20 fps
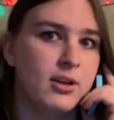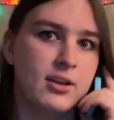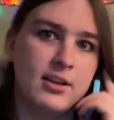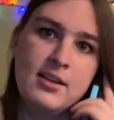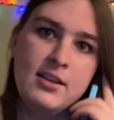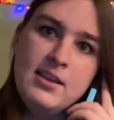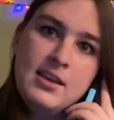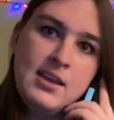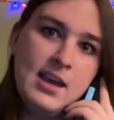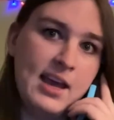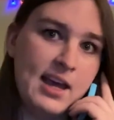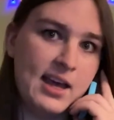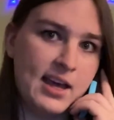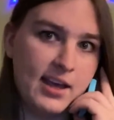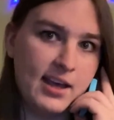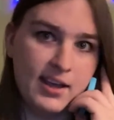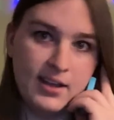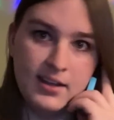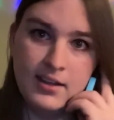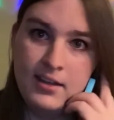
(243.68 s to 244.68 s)

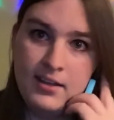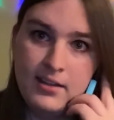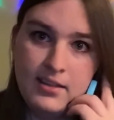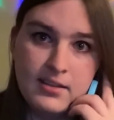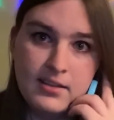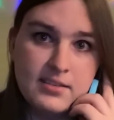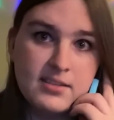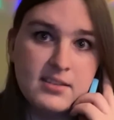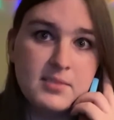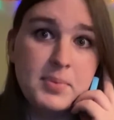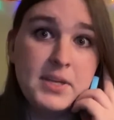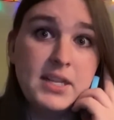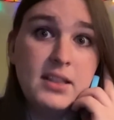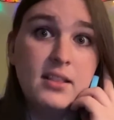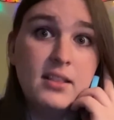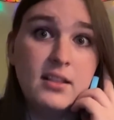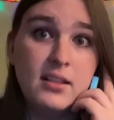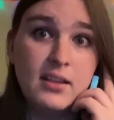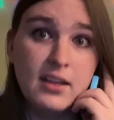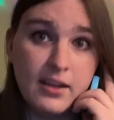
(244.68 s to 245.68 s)
Yeah, this has been
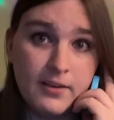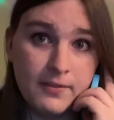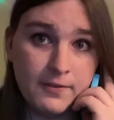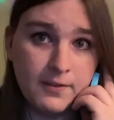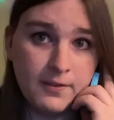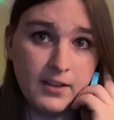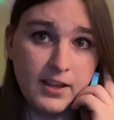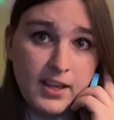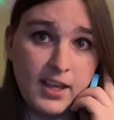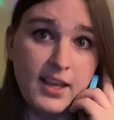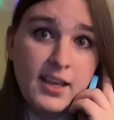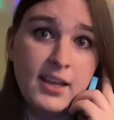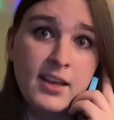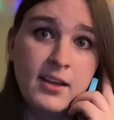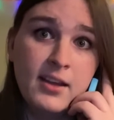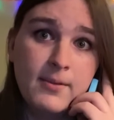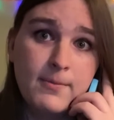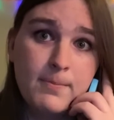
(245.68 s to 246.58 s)
lovely.